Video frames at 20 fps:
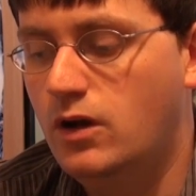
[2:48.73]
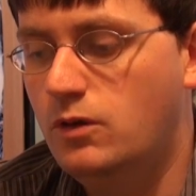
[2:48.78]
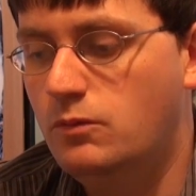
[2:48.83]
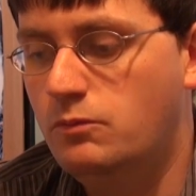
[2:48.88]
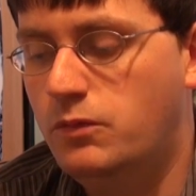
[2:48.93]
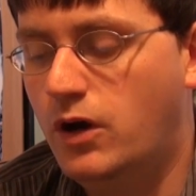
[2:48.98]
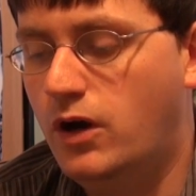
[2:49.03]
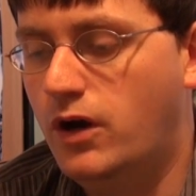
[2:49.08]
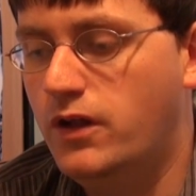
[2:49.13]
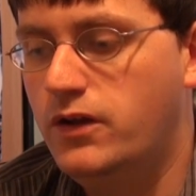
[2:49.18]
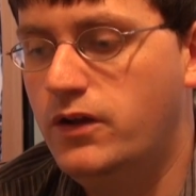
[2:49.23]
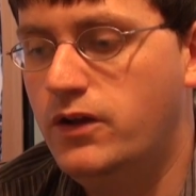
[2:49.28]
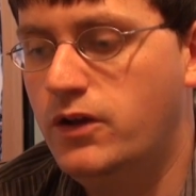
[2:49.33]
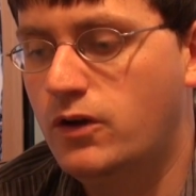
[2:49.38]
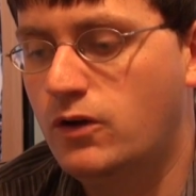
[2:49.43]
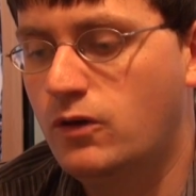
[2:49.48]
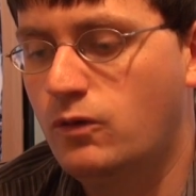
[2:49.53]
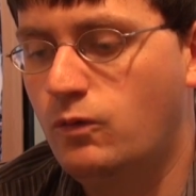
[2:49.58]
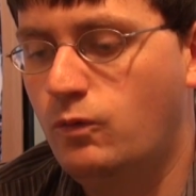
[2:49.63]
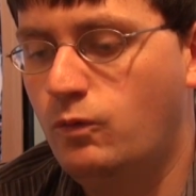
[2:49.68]
but
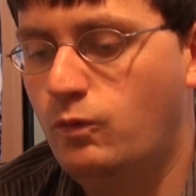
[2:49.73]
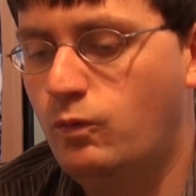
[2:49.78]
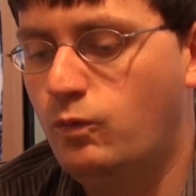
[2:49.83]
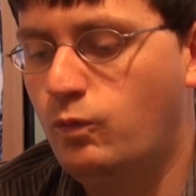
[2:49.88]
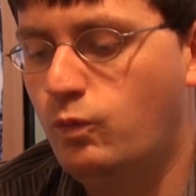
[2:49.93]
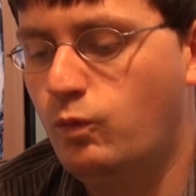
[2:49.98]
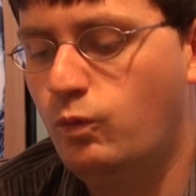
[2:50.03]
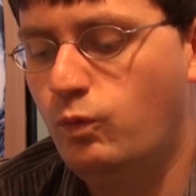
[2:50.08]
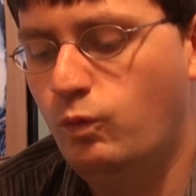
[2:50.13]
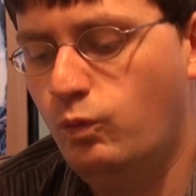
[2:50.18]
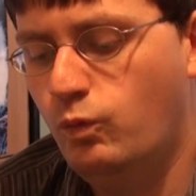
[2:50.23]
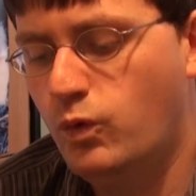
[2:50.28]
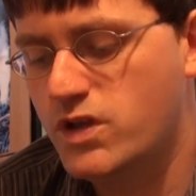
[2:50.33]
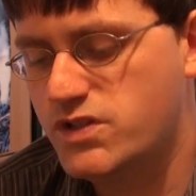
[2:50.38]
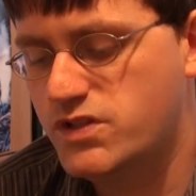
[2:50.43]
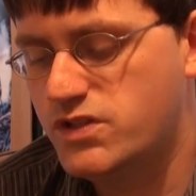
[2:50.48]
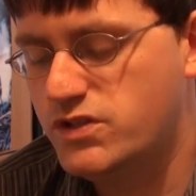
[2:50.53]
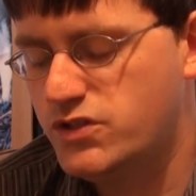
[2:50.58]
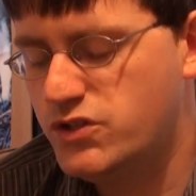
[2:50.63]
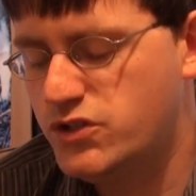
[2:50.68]
there
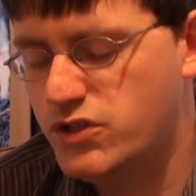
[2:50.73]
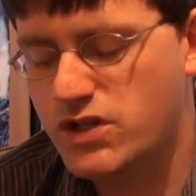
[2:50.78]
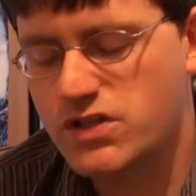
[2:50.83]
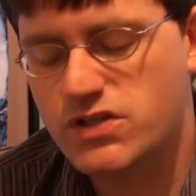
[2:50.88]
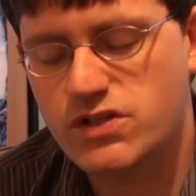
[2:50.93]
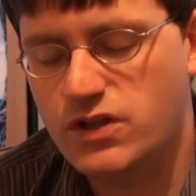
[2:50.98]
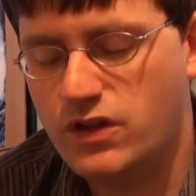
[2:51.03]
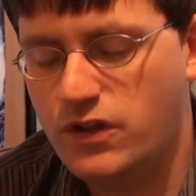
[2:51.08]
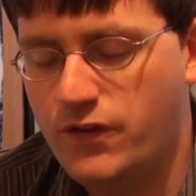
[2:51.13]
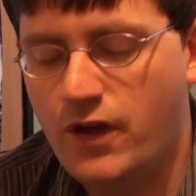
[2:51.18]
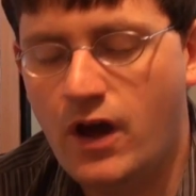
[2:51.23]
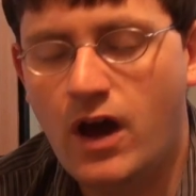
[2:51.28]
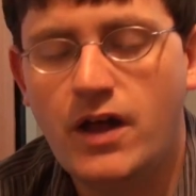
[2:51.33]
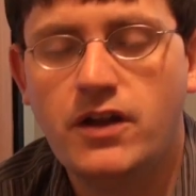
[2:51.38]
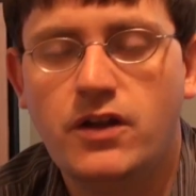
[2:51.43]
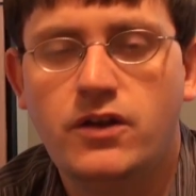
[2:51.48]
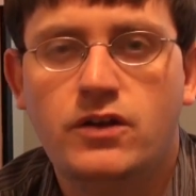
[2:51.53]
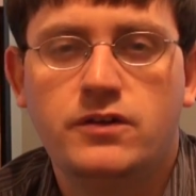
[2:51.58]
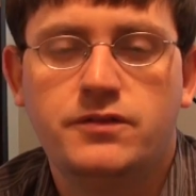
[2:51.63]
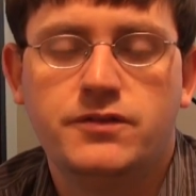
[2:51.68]
was just not
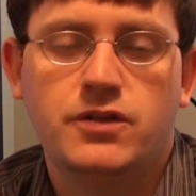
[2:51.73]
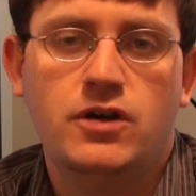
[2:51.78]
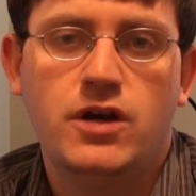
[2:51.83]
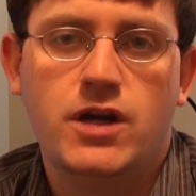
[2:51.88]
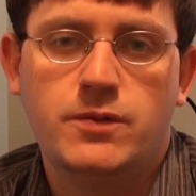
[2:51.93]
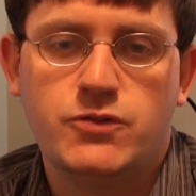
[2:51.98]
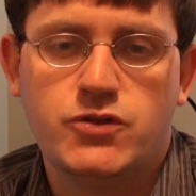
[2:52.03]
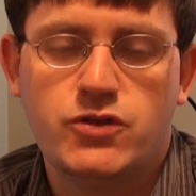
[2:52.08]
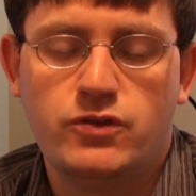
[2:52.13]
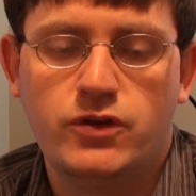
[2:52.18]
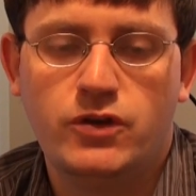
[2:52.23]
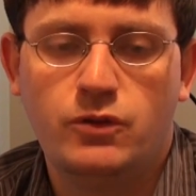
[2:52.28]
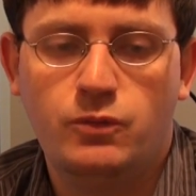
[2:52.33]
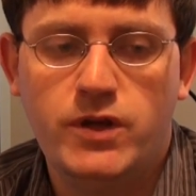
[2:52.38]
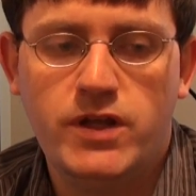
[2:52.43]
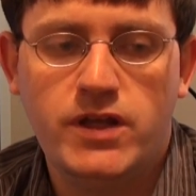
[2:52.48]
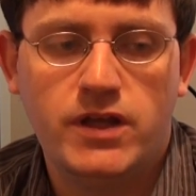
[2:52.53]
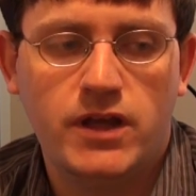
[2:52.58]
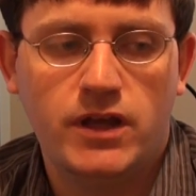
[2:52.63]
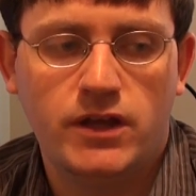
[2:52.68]
enough time during the
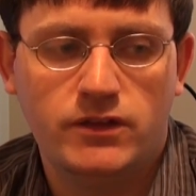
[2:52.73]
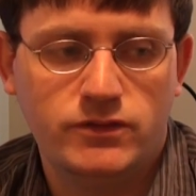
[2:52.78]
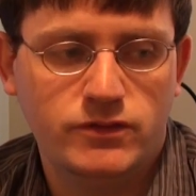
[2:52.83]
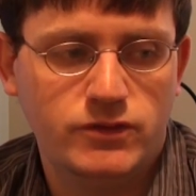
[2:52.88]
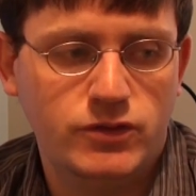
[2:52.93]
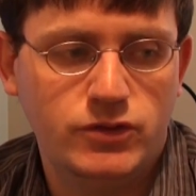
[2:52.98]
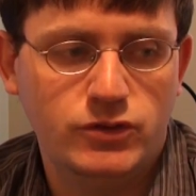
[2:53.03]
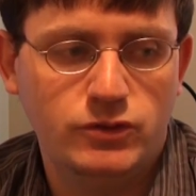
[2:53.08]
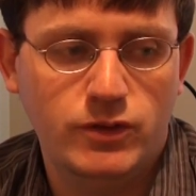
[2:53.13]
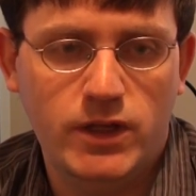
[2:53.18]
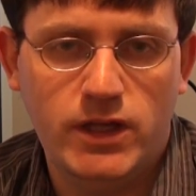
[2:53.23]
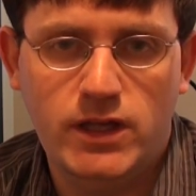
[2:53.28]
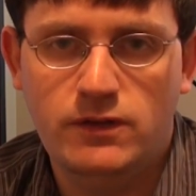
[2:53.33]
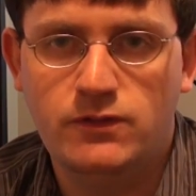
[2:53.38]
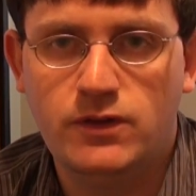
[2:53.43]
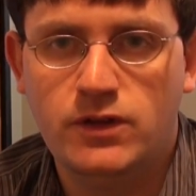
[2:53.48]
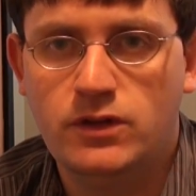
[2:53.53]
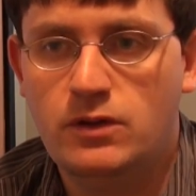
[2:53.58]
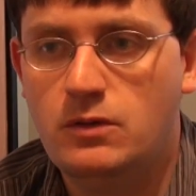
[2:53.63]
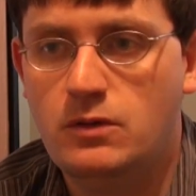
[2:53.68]
weekend to
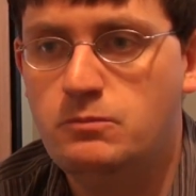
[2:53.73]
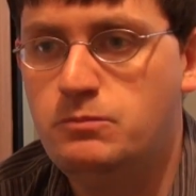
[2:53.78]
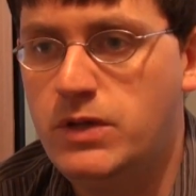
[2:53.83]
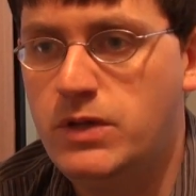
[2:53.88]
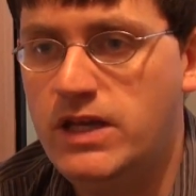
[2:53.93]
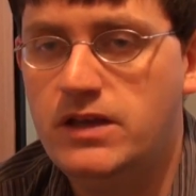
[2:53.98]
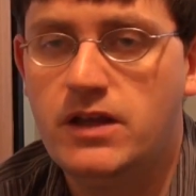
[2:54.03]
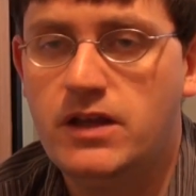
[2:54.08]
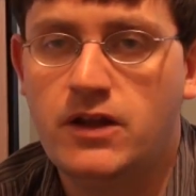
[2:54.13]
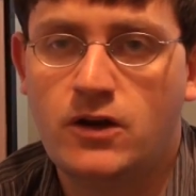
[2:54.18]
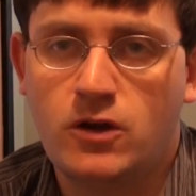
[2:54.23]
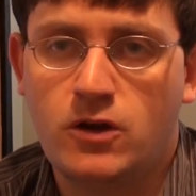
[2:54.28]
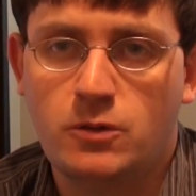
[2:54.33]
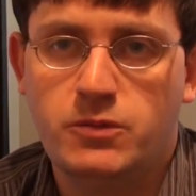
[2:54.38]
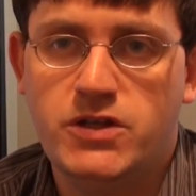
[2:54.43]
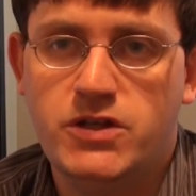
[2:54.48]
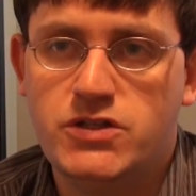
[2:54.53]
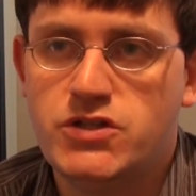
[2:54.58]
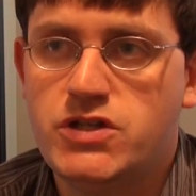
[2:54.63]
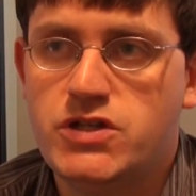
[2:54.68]
even beat an
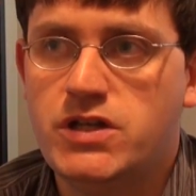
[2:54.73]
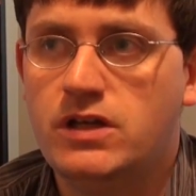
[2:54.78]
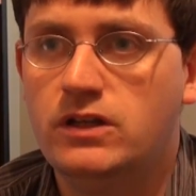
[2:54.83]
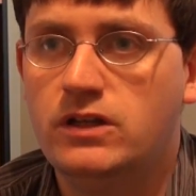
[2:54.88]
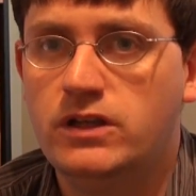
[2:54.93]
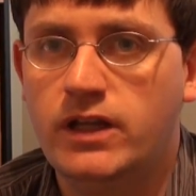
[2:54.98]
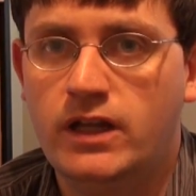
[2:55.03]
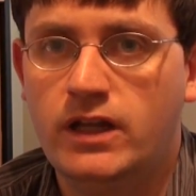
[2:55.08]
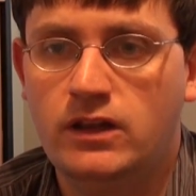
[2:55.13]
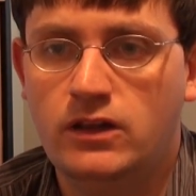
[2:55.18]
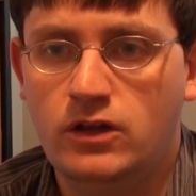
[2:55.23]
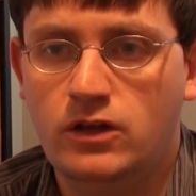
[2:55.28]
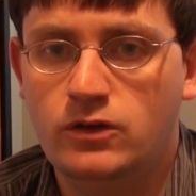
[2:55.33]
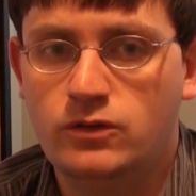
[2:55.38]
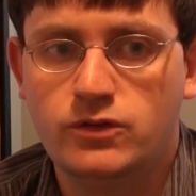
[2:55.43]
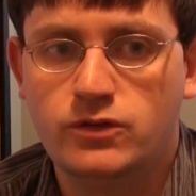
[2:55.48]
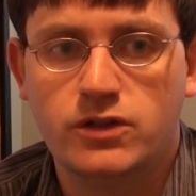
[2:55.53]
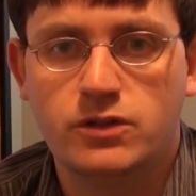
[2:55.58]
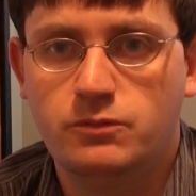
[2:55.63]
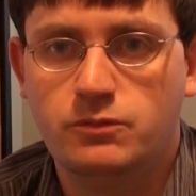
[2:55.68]
RPG, let
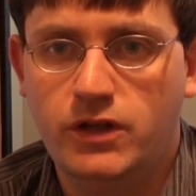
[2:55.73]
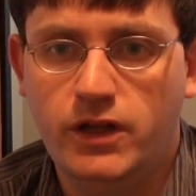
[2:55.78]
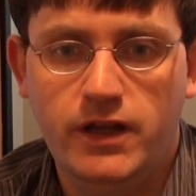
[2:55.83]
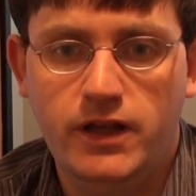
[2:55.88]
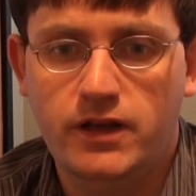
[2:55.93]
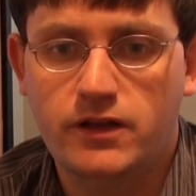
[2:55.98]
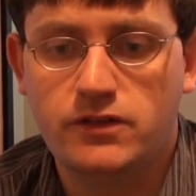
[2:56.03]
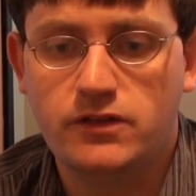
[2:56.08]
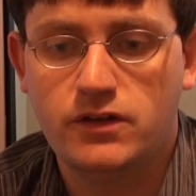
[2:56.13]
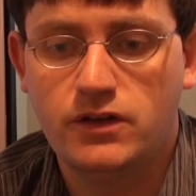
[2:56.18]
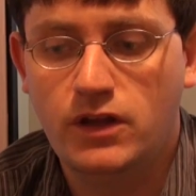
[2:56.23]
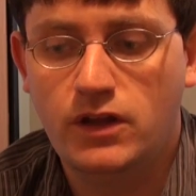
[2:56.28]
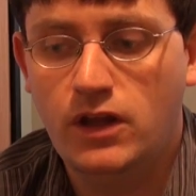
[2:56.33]
alone complete it.